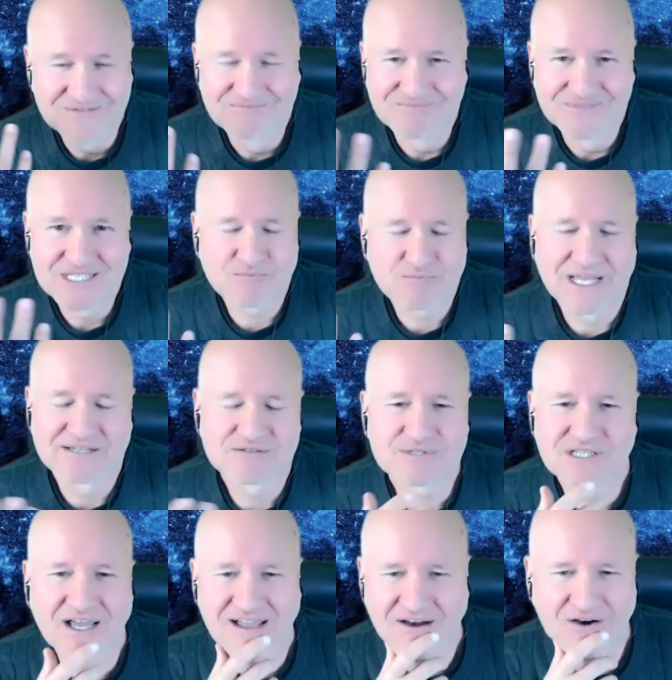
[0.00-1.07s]
This place was
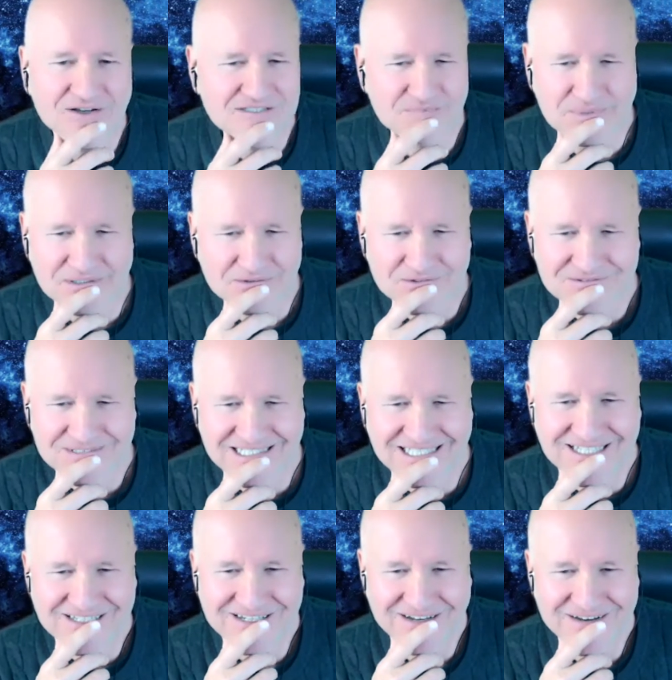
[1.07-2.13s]
like a hospital.
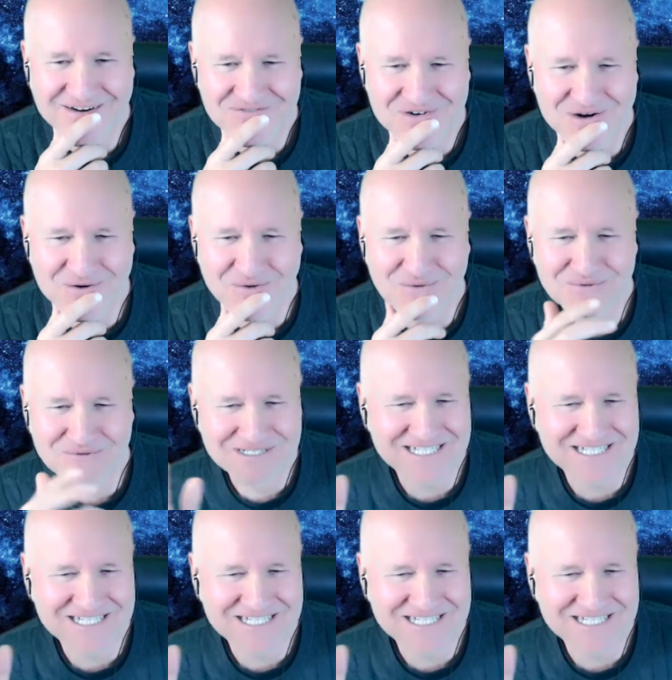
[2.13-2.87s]
Everyone was